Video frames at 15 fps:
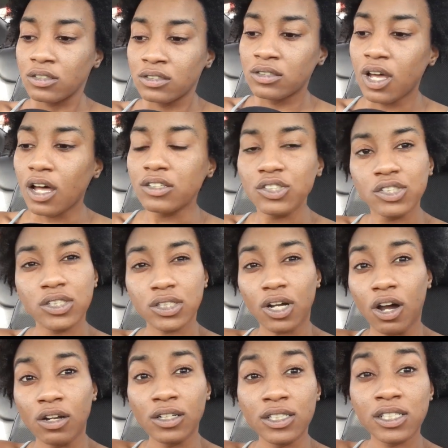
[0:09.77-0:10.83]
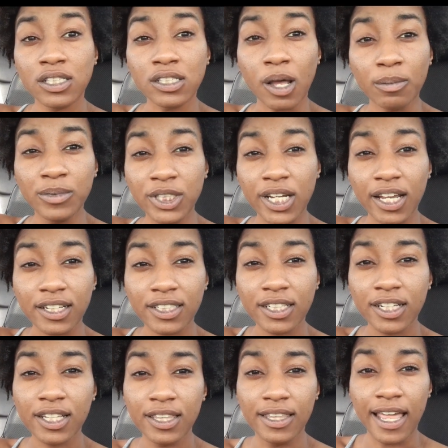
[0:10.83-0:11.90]
touch on a subject
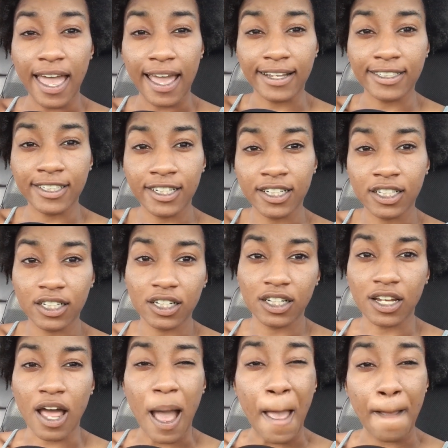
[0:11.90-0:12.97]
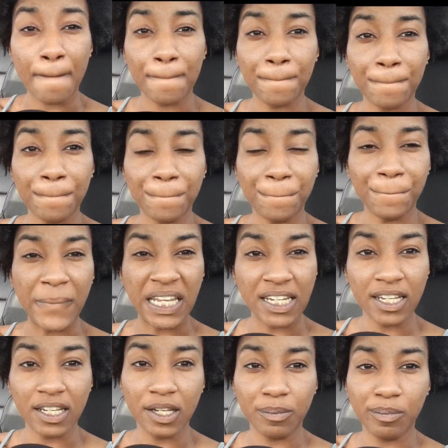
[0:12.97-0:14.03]
that not
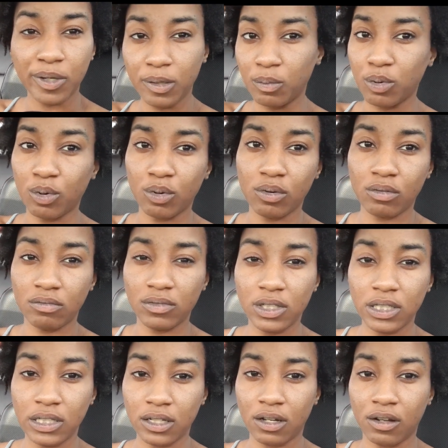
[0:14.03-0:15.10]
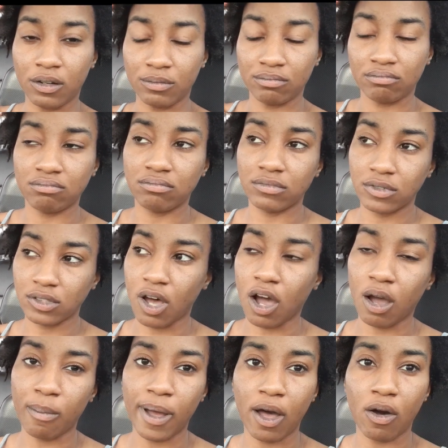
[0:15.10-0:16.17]
many people really
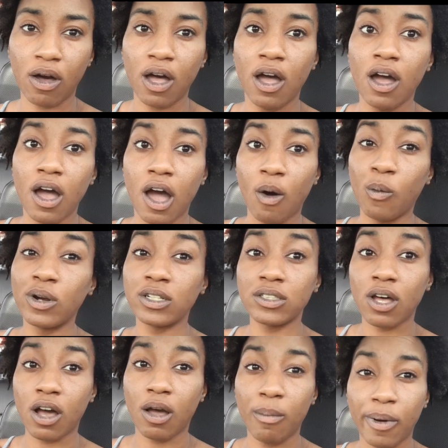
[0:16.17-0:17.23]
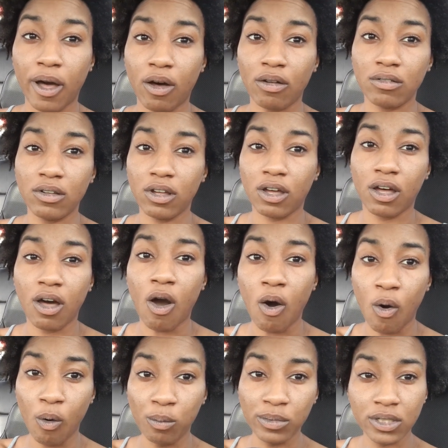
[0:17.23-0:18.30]
talk about. I want to talk about the
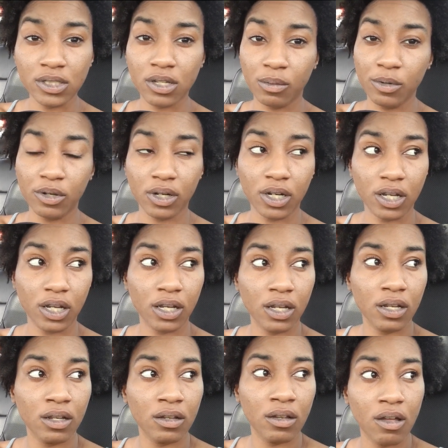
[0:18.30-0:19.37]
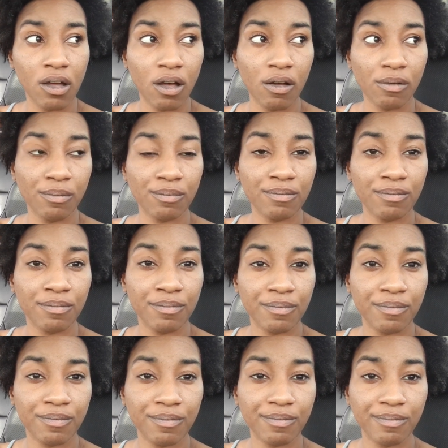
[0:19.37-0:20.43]
homeless community.
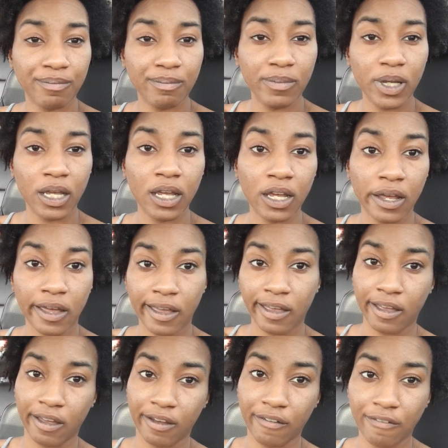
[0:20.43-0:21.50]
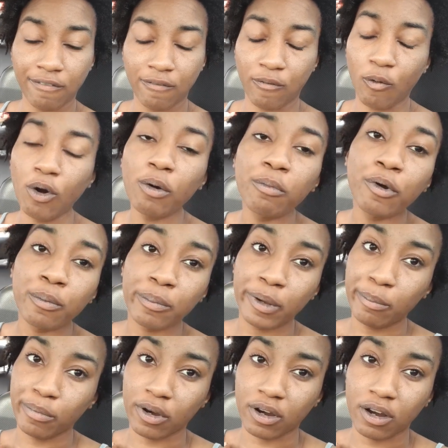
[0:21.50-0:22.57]
Being a former
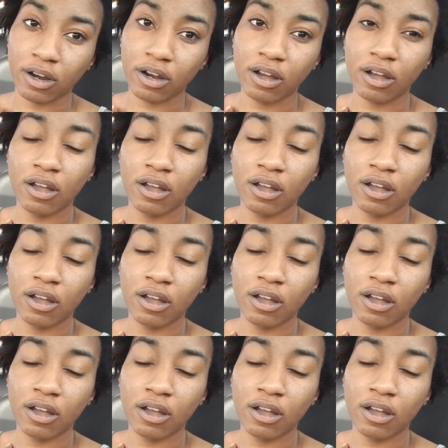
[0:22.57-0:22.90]
member